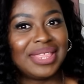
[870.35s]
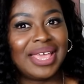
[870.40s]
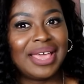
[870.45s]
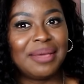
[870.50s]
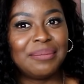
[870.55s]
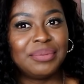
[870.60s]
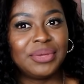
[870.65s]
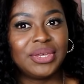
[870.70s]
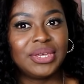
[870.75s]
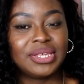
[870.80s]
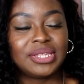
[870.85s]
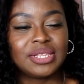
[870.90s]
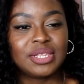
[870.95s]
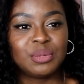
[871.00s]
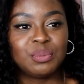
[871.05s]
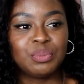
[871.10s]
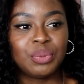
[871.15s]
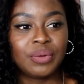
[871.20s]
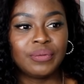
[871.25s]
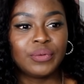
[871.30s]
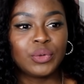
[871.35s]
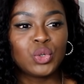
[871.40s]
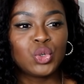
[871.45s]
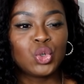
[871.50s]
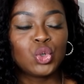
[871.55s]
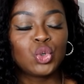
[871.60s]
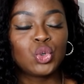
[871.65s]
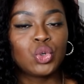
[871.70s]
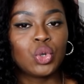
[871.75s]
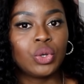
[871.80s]
there because his brother's
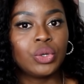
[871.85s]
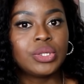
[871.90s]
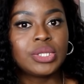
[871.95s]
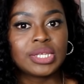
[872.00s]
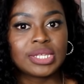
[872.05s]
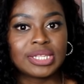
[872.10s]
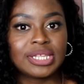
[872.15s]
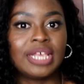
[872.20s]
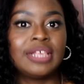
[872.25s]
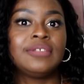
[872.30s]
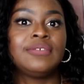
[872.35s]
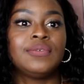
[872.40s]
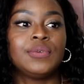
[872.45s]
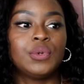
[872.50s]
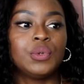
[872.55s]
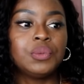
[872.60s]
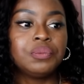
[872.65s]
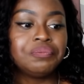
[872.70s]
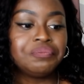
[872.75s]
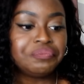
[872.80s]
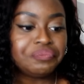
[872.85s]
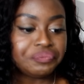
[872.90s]
so successful,